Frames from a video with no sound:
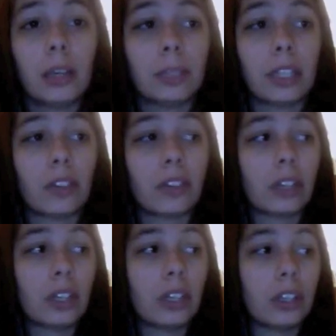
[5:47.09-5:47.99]
Because
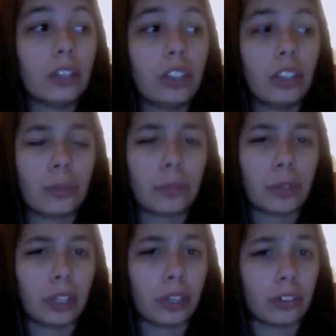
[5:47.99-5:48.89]
Jay is a
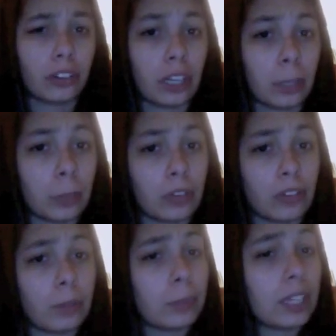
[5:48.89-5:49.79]
very understanding
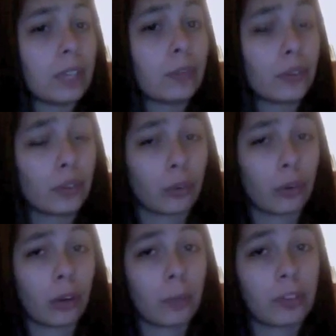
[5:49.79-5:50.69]
person, but they've also
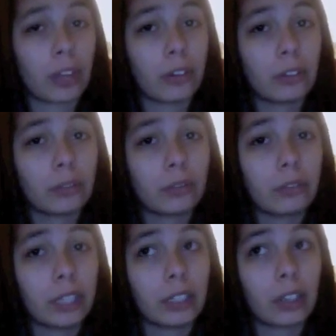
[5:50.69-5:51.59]
grown up together,
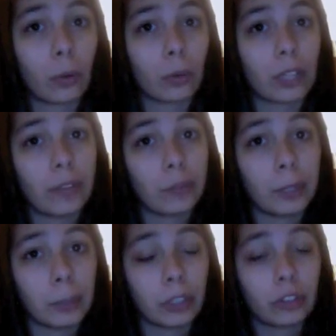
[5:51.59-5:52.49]
like their whole lives
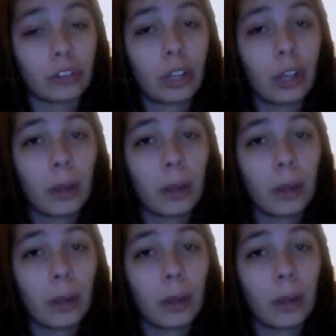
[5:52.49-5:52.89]
pretty much.